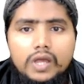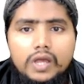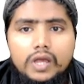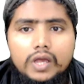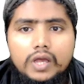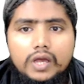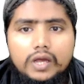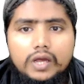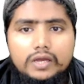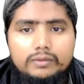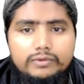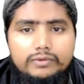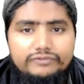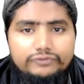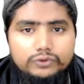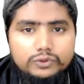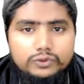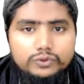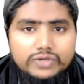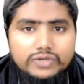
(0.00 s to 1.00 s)
Number
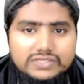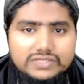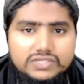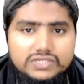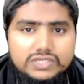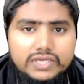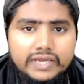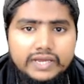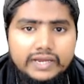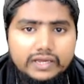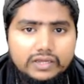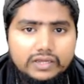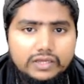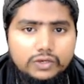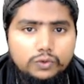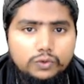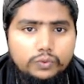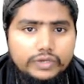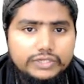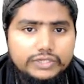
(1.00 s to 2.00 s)
four, you can see an
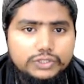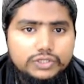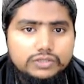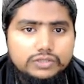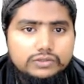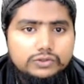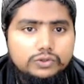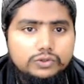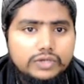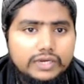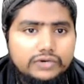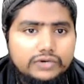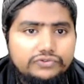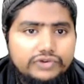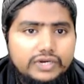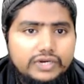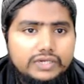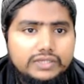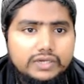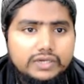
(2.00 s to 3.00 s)
equation. You can
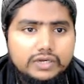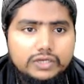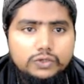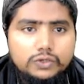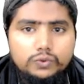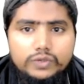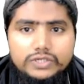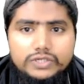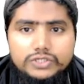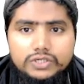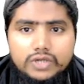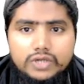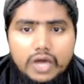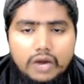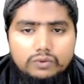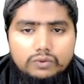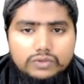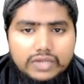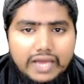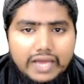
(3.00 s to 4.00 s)
read the equation
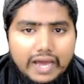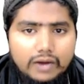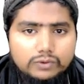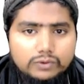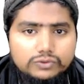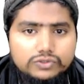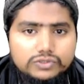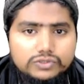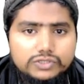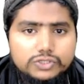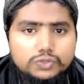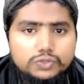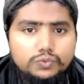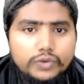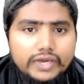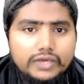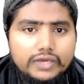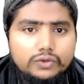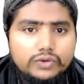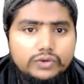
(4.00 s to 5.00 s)
out loud. This
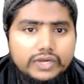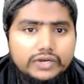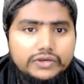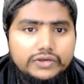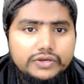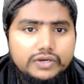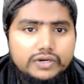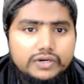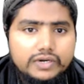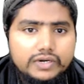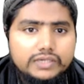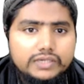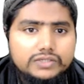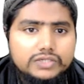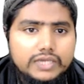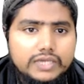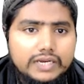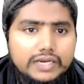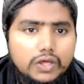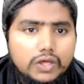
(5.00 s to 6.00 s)
way you can hear it
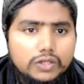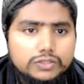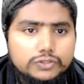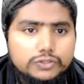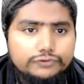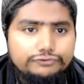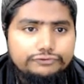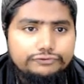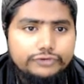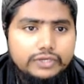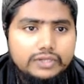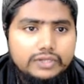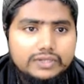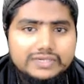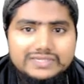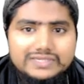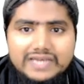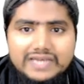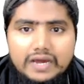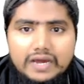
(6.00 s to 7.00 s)
and also feel the
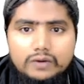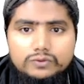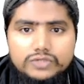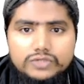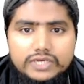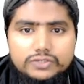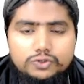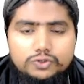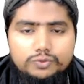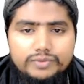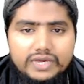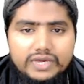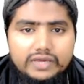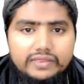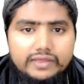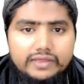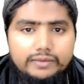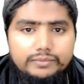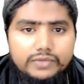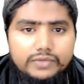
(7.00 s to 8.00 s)
sounds as you make
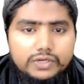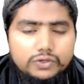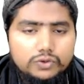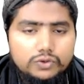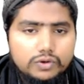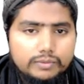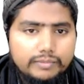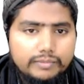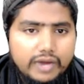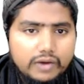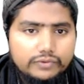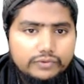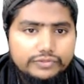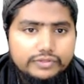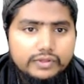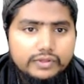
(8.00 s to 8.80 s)
them in your mouth.